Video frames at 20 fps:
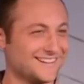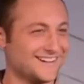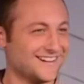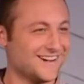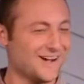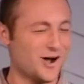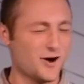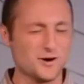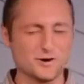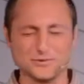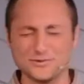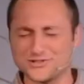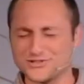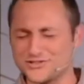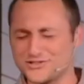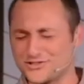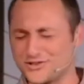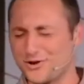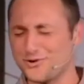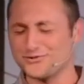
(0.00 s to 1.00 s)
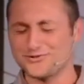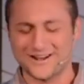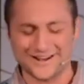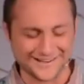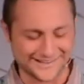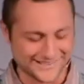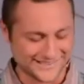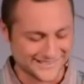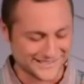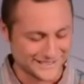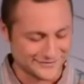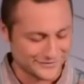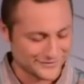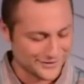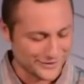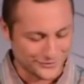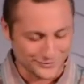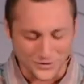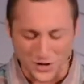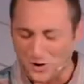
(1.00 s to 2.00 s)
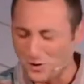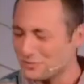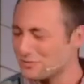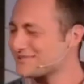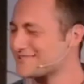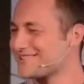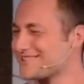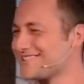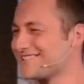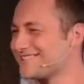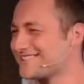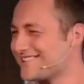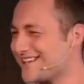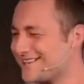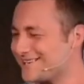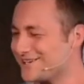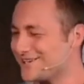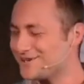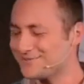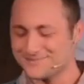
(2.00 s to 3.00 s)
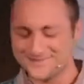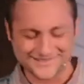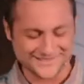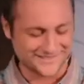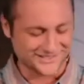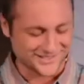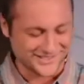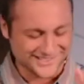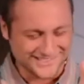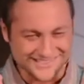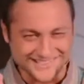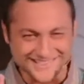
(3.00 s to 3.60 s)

Oh, it was so nice, even though no one was in the stadiums, just to